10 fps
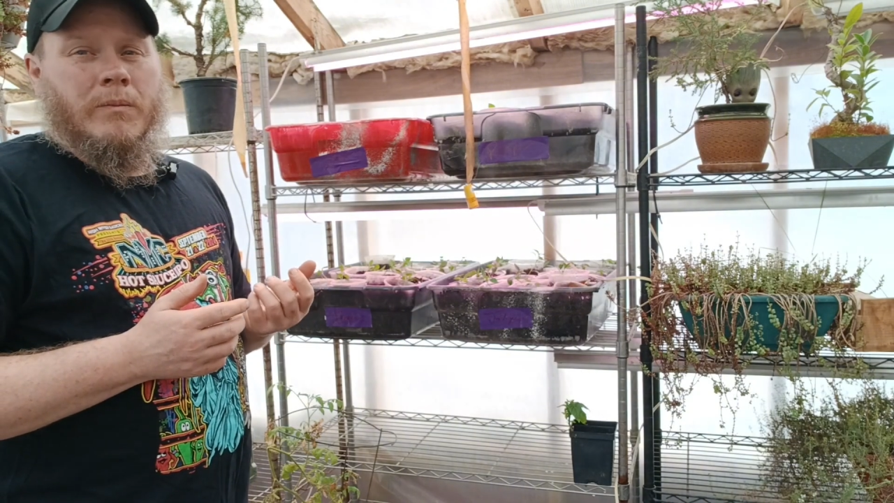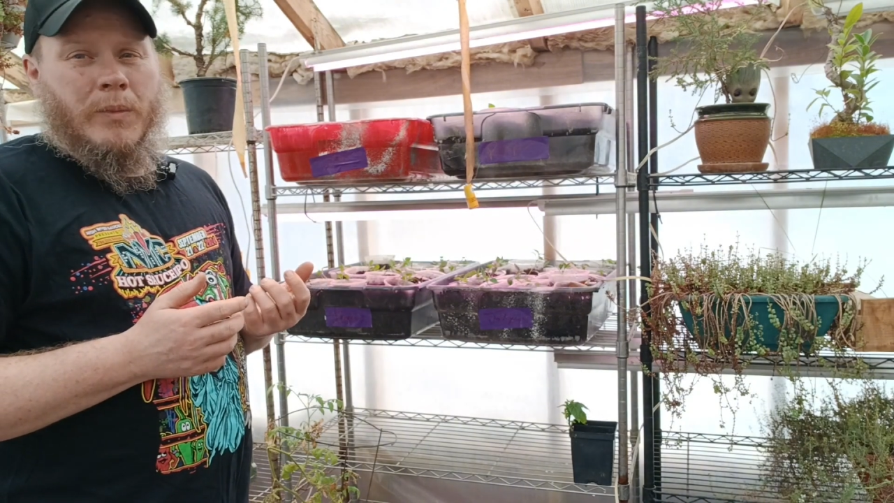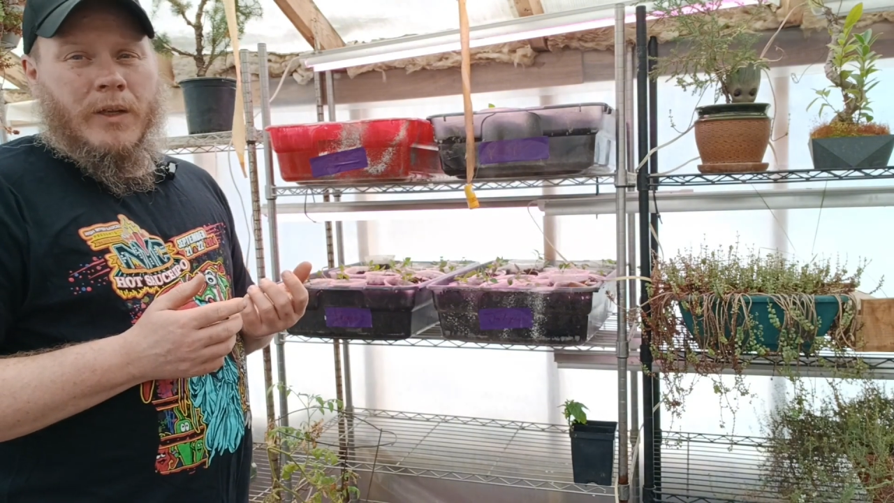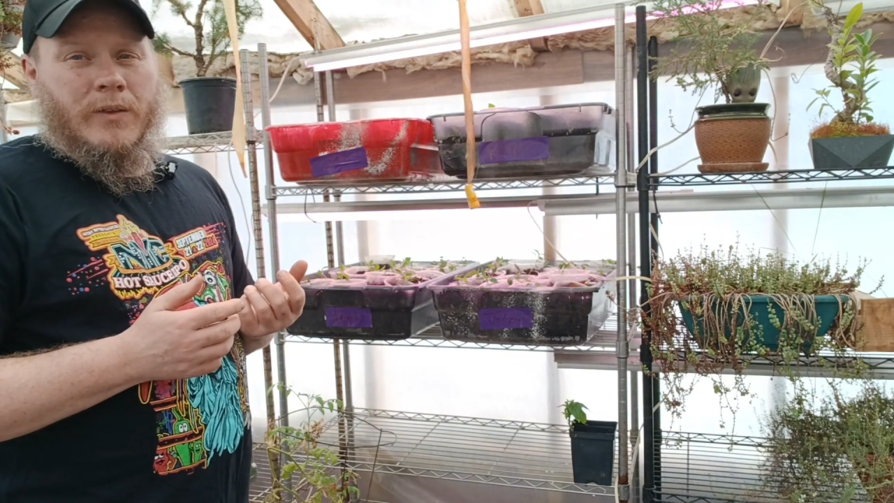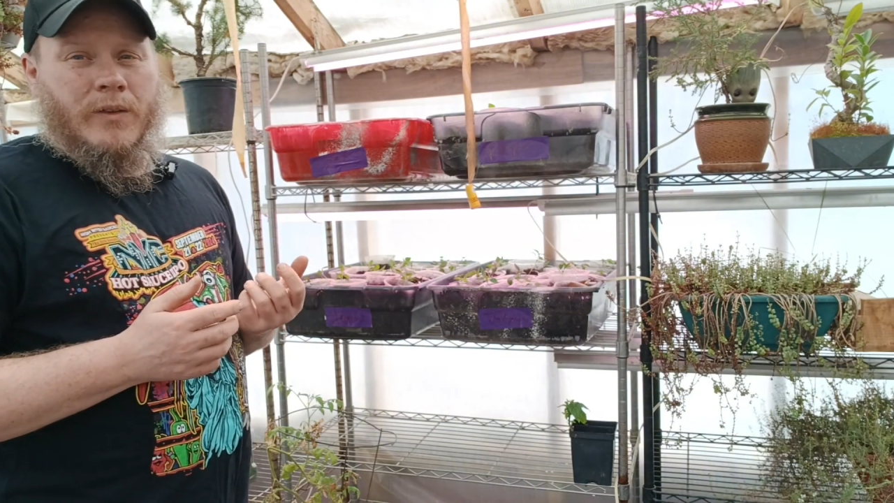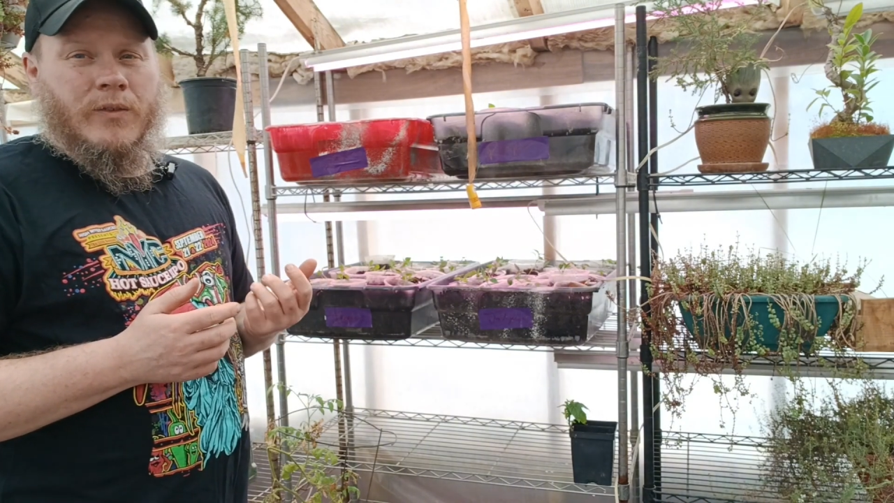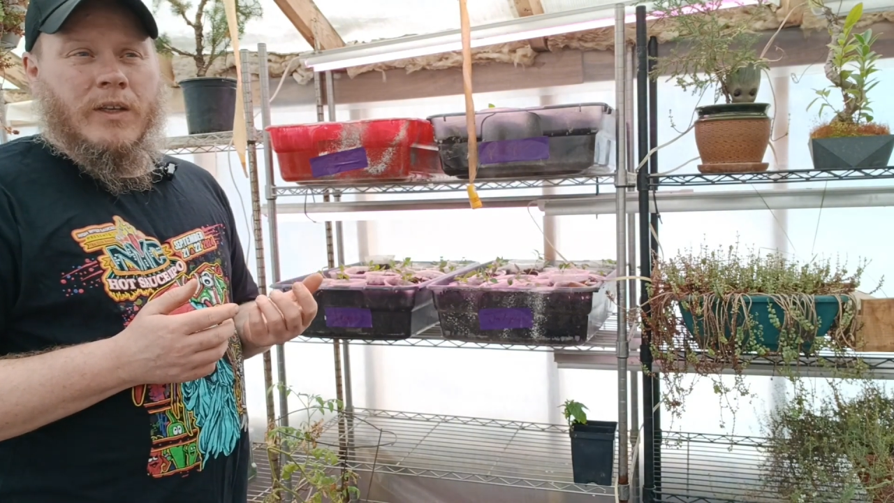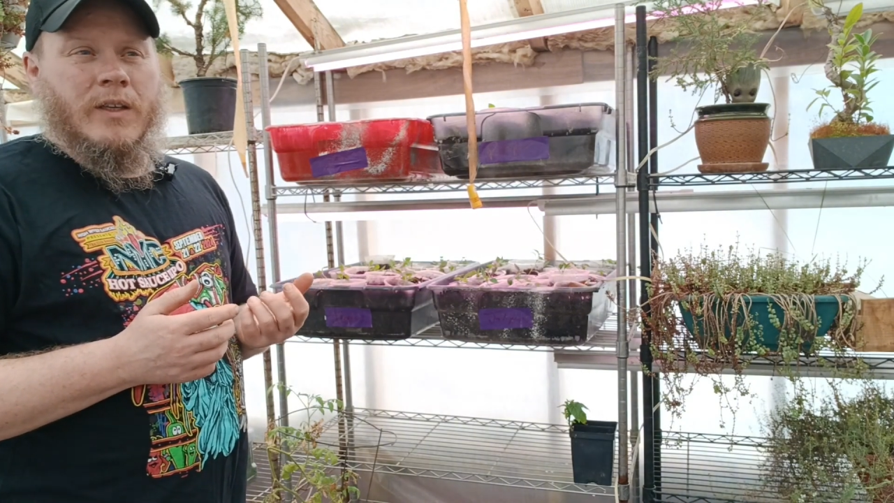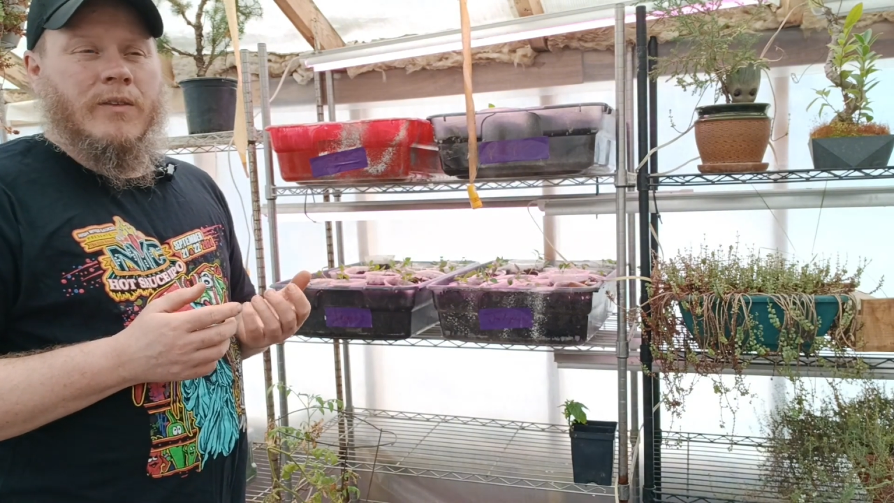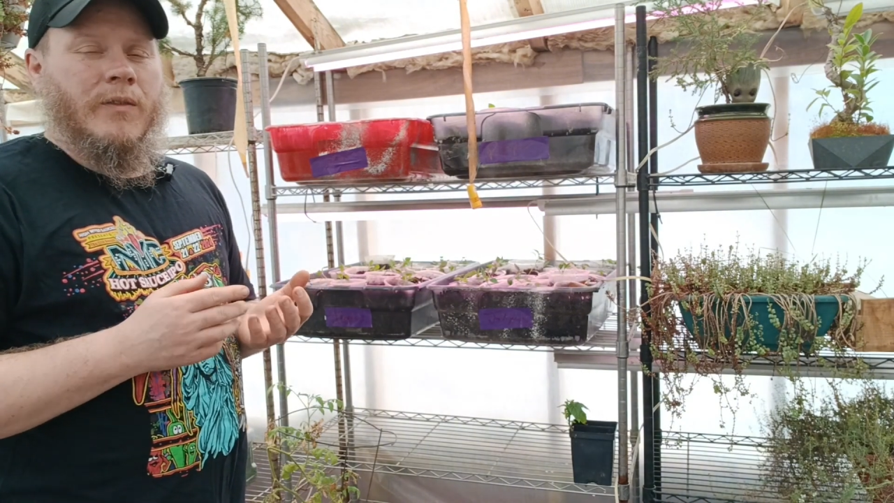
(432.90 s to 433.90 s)
but the
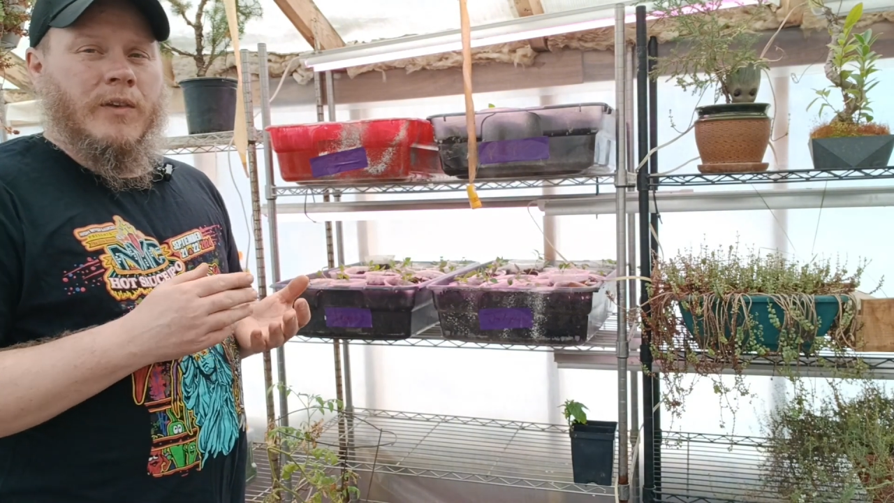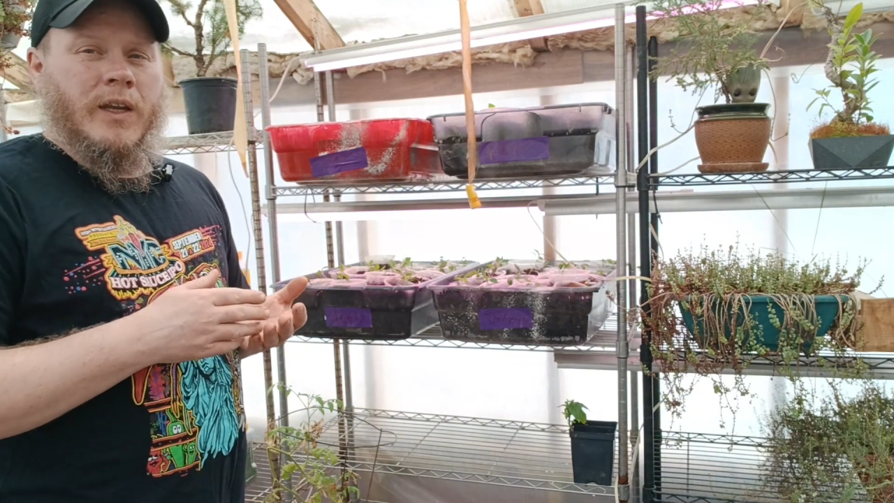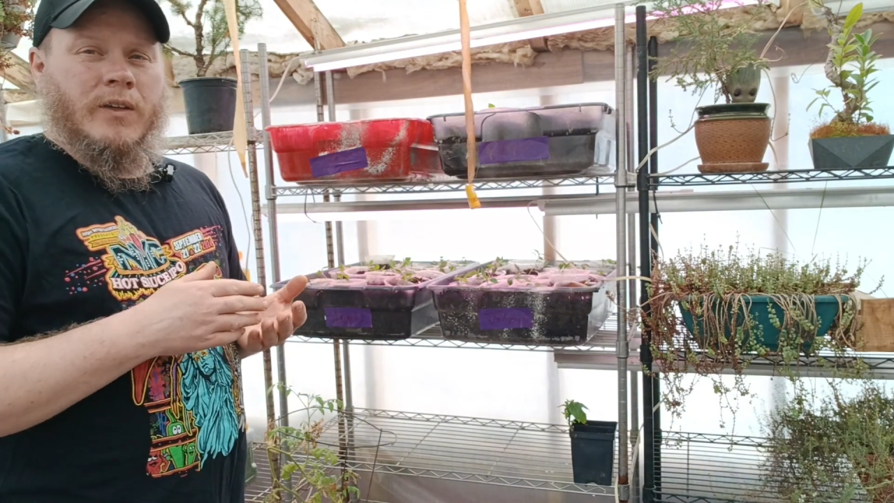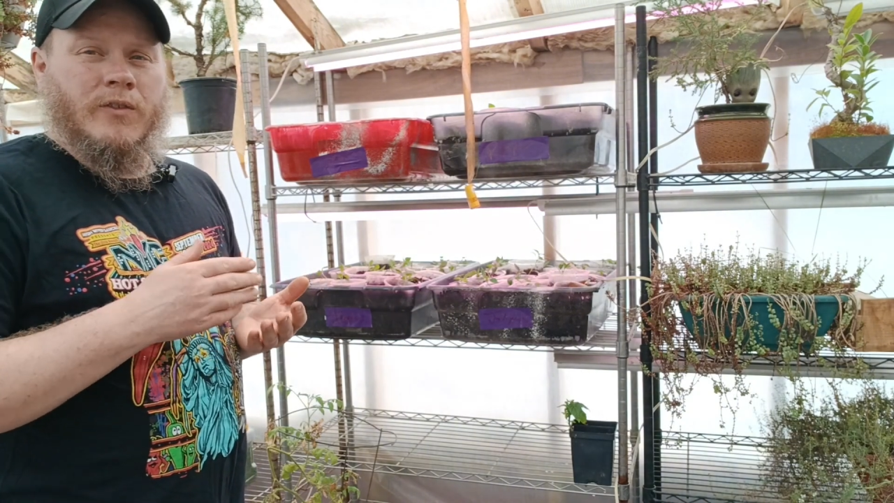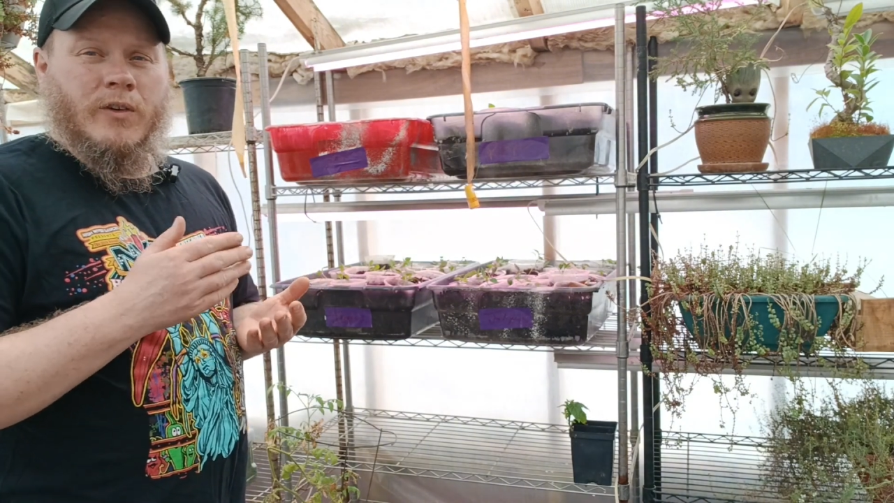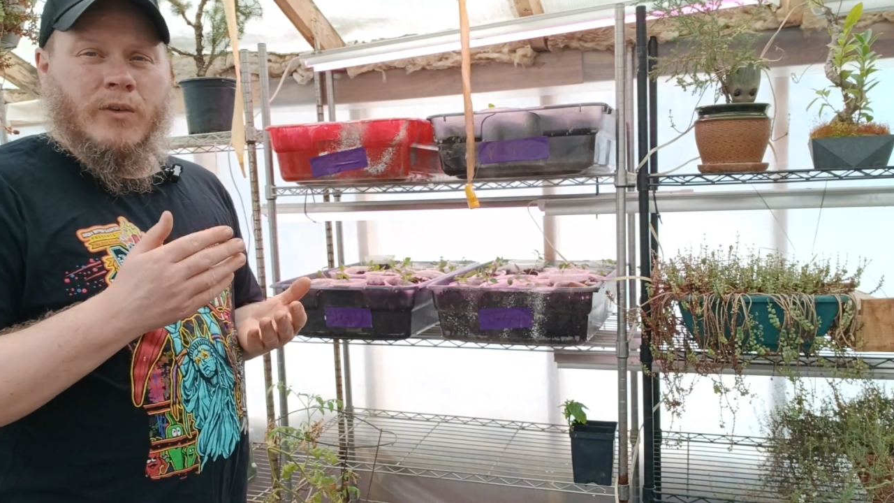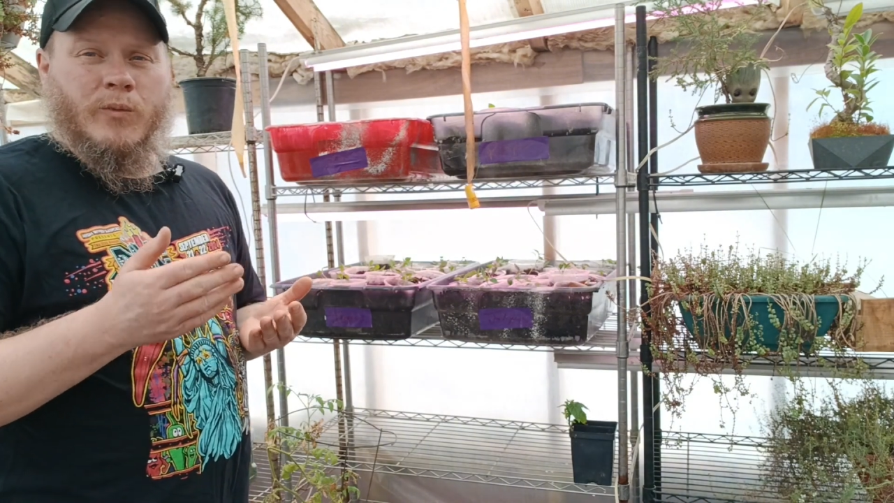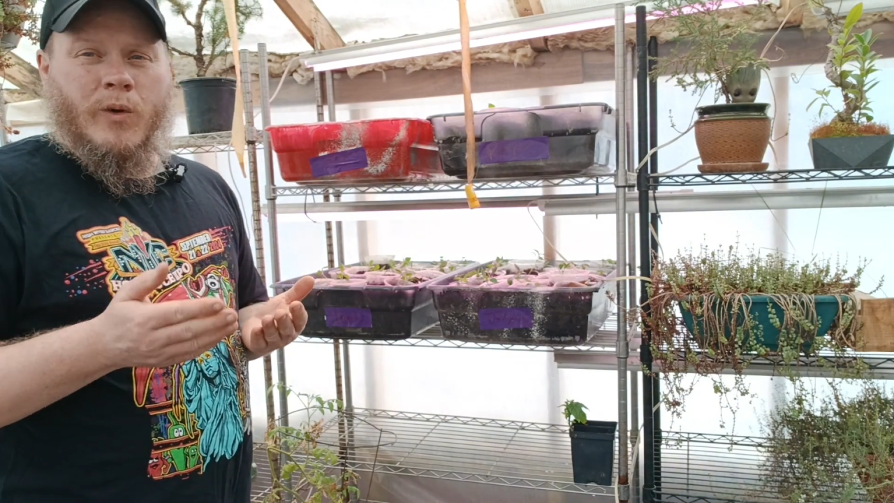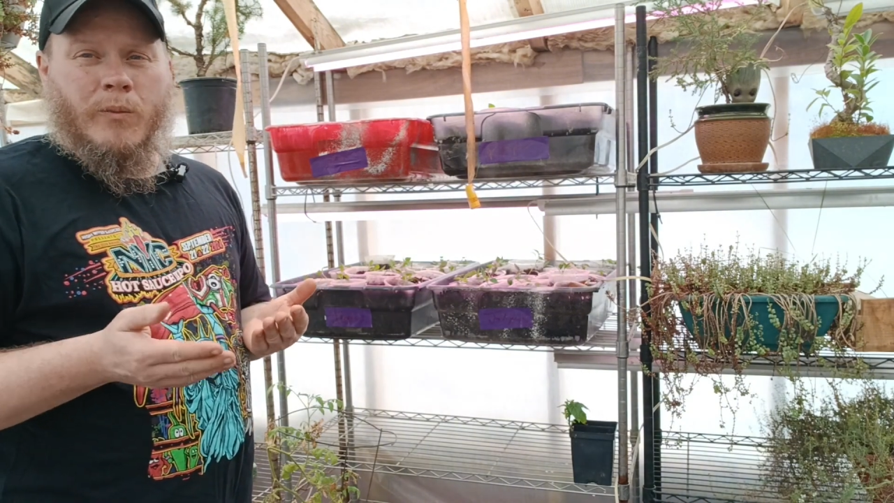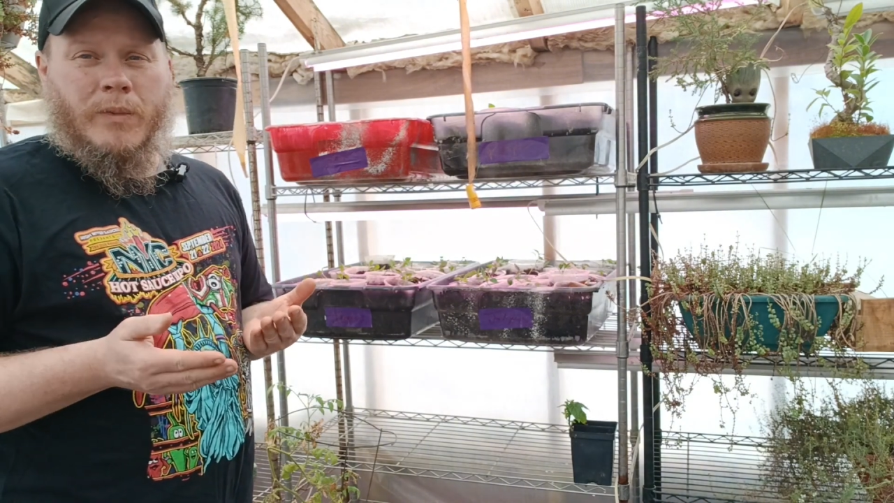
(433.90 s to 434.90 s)
seeds of the next year
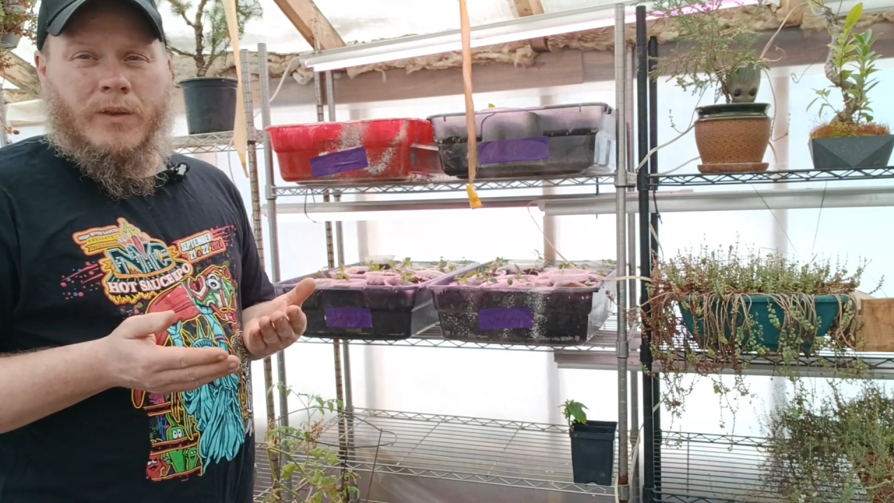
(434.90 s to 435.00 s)
won't